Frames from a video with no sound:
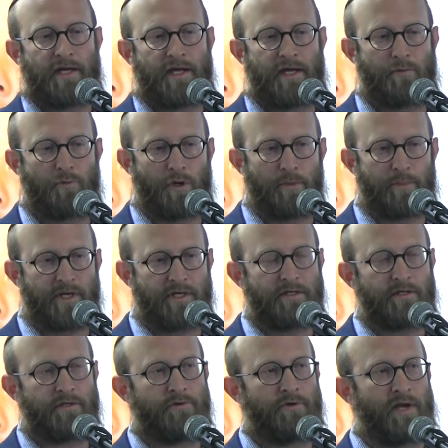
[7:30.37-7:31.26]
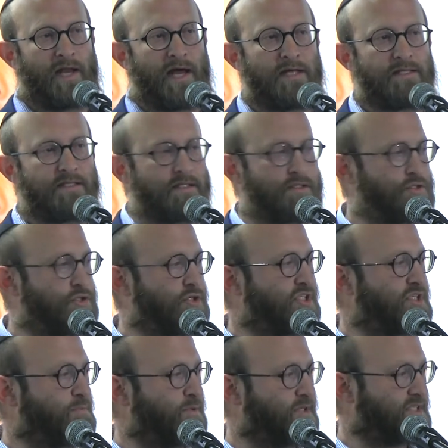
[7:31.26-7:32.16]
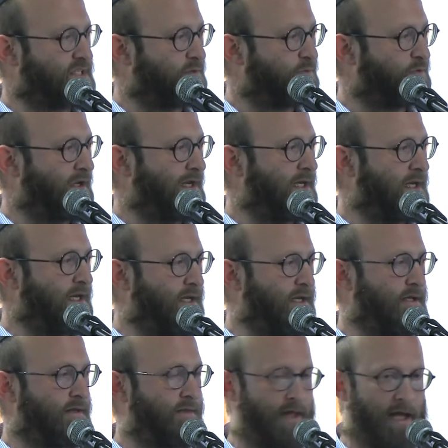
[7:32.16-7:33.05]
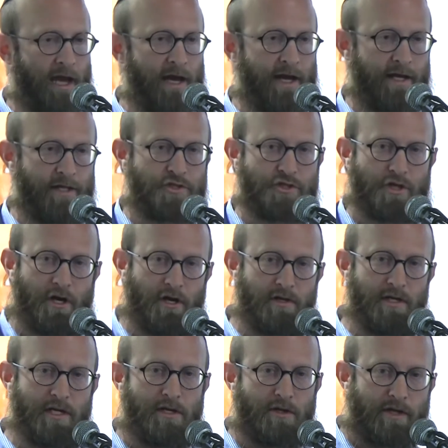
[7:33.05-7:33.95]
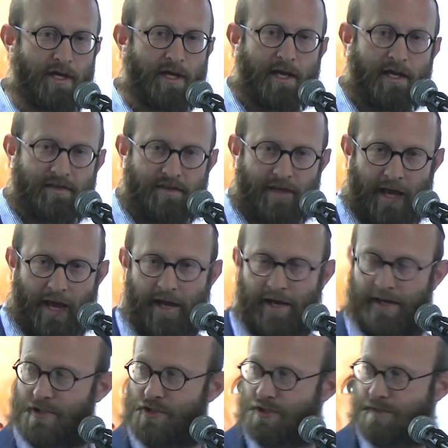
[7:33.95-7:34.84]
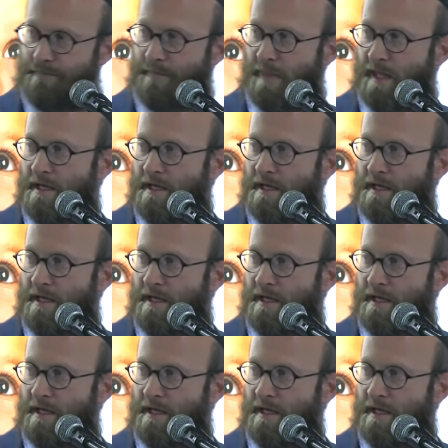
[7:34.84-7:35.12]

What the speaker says: in women relating to specifically their age, only looking at their age.